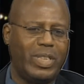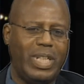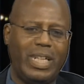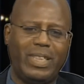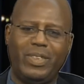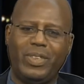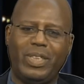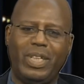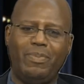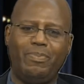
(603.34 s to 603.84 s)

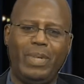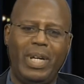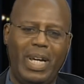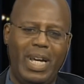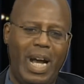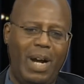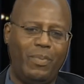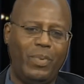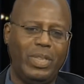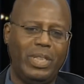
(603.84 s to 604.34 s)
Like you said,
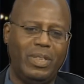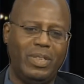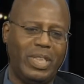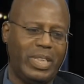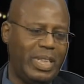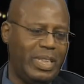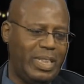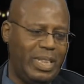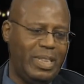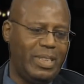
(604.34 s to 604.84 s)
man, I wouldn't even
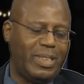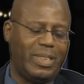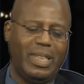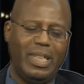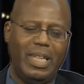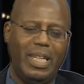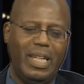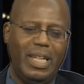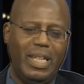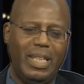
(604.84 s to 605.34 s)
look at this
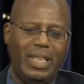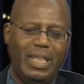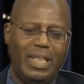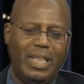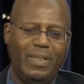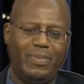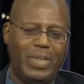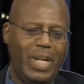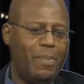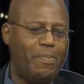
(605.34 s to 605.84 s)

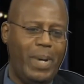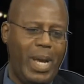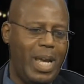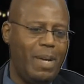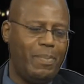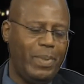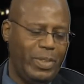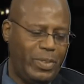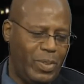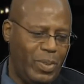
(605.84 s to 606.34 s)
if they
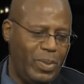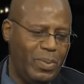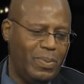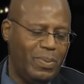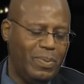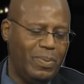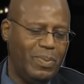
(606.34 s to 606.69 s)
paid me to.